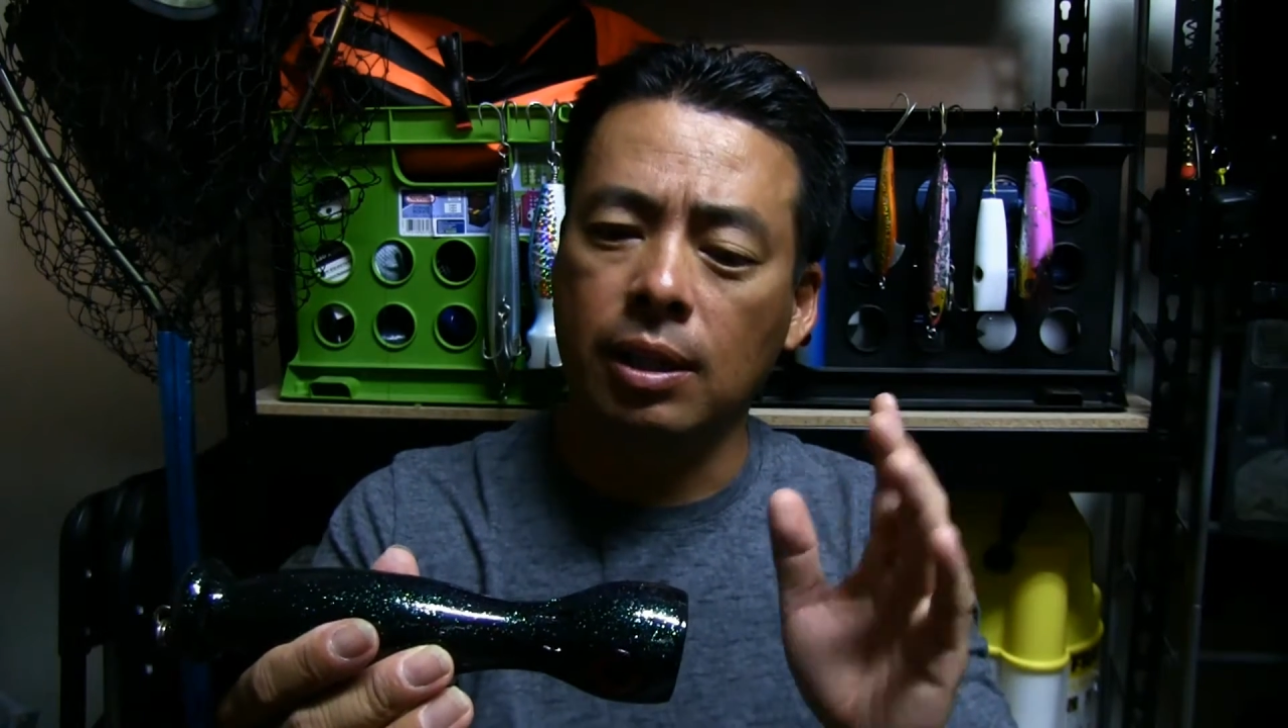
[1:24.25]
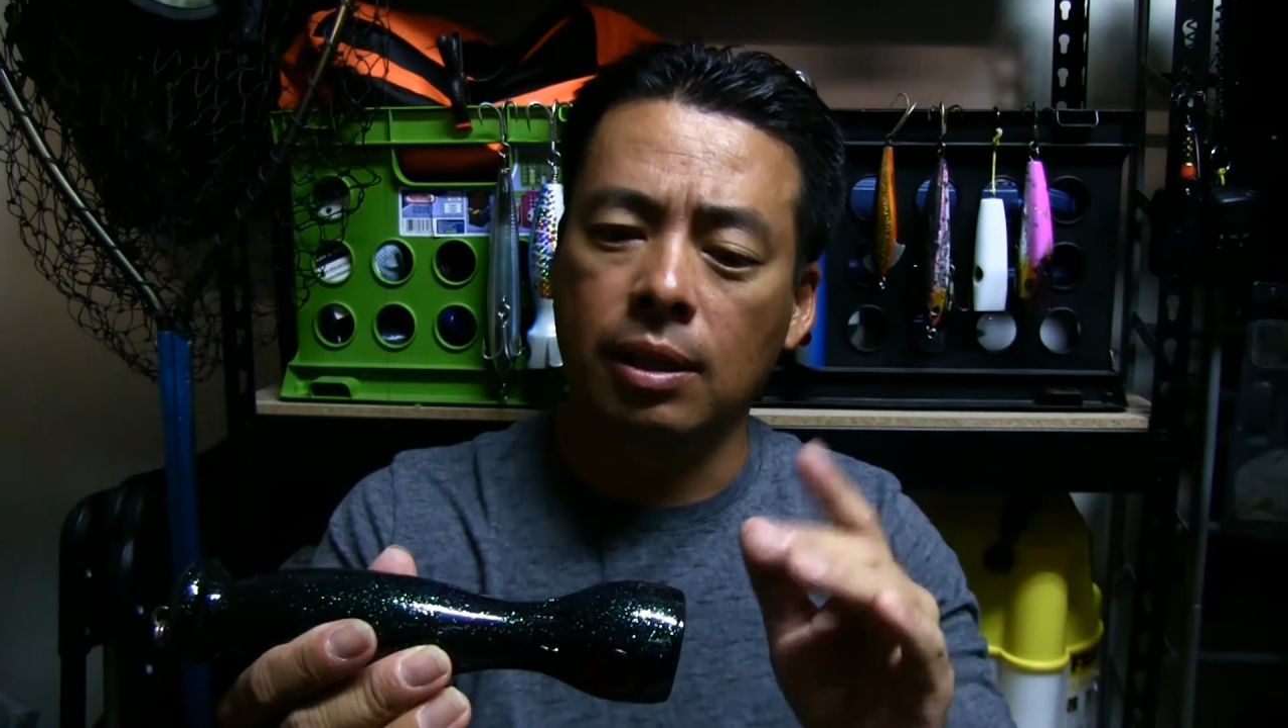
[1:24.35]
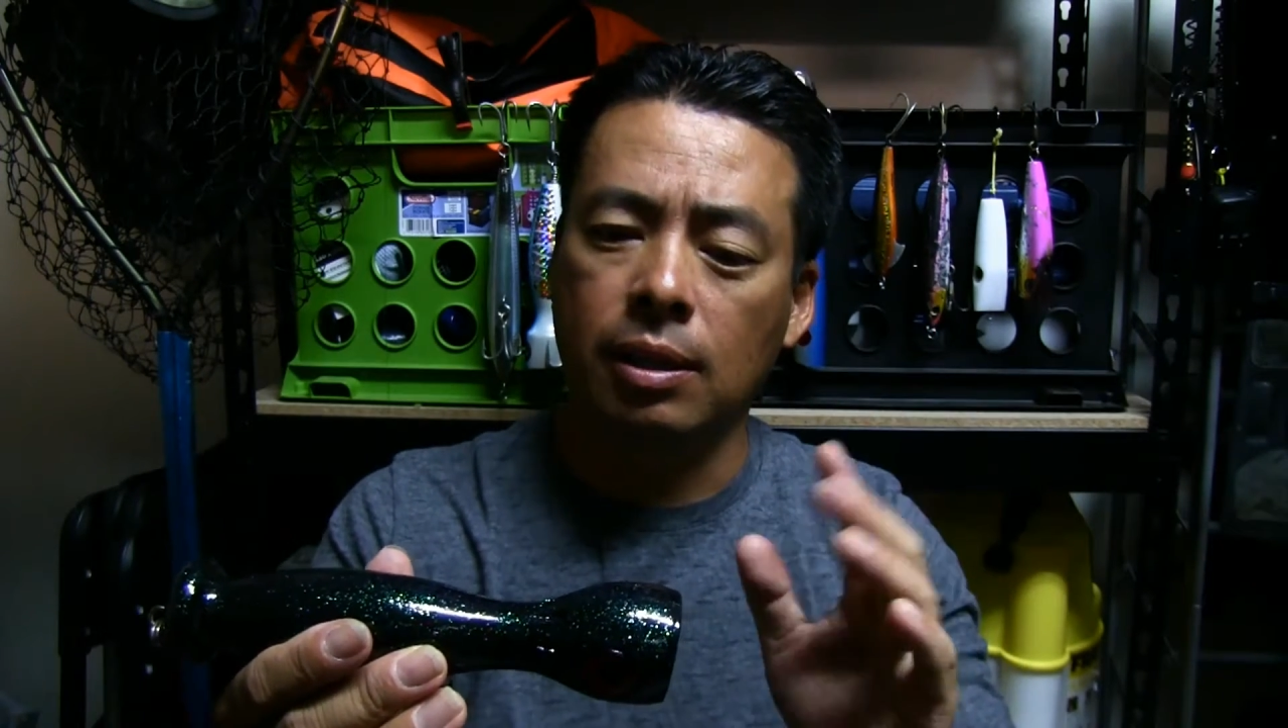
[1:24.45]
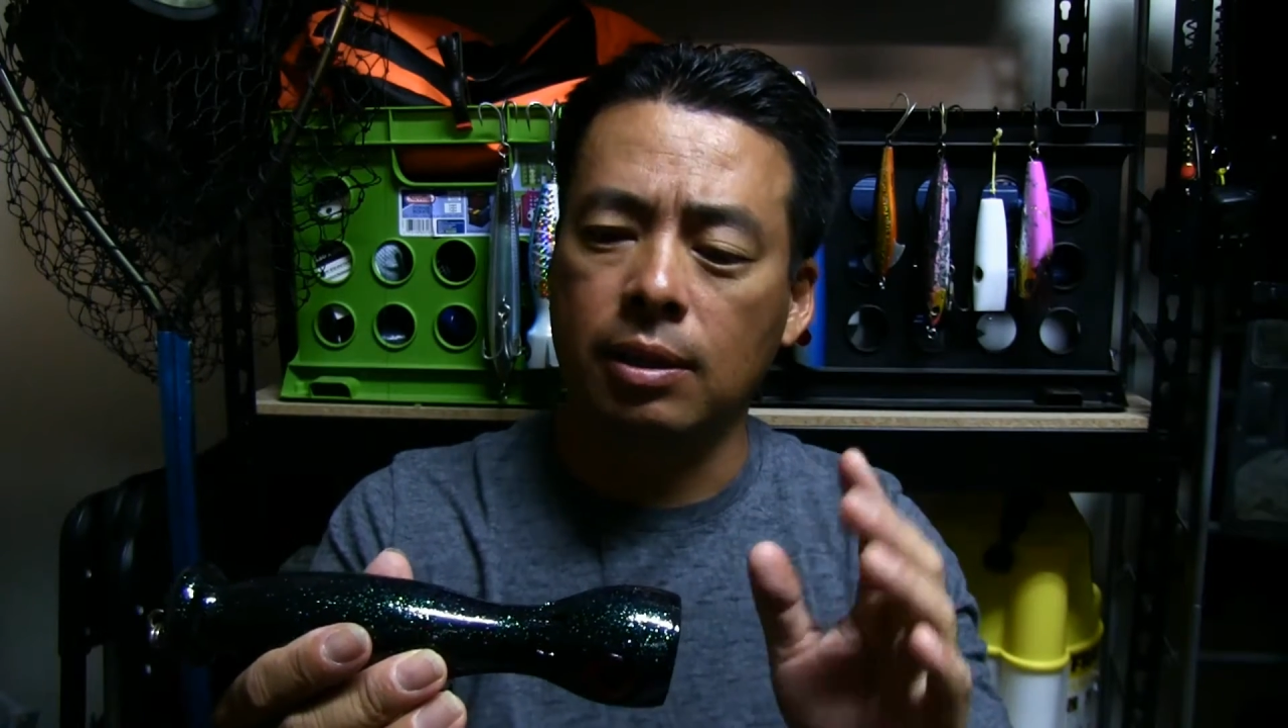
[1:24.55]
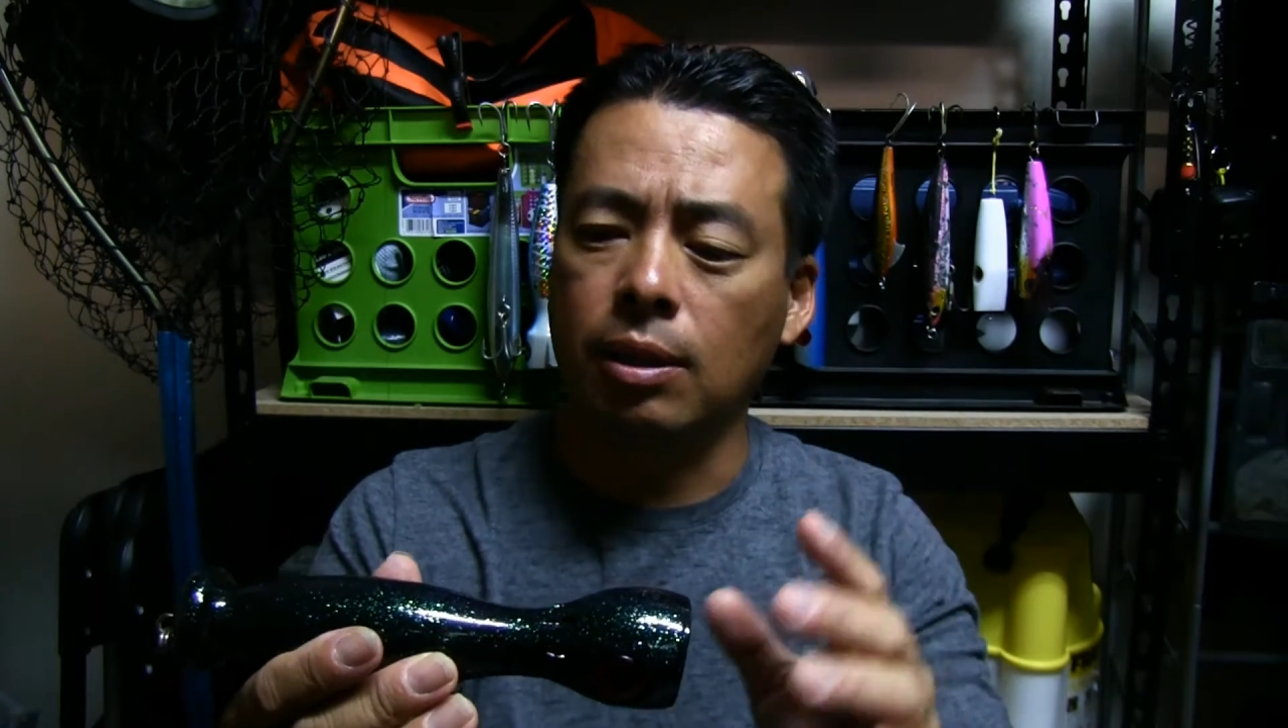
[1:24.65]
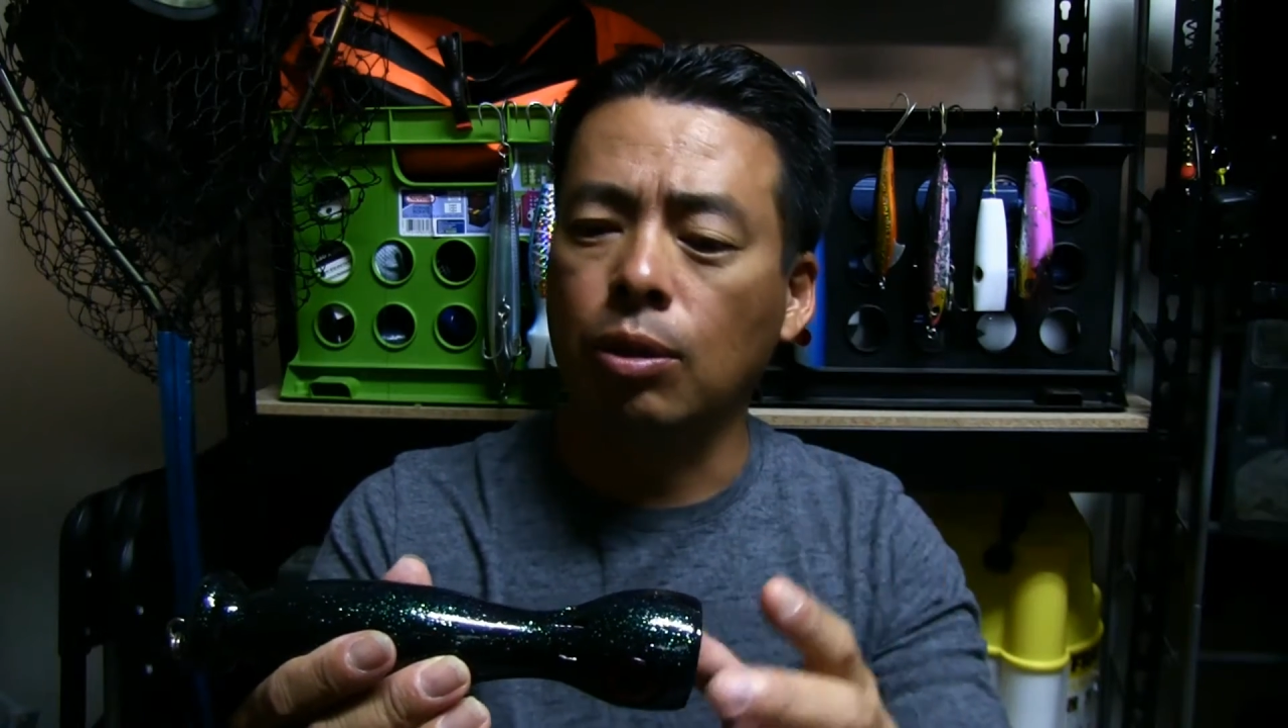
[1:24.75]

the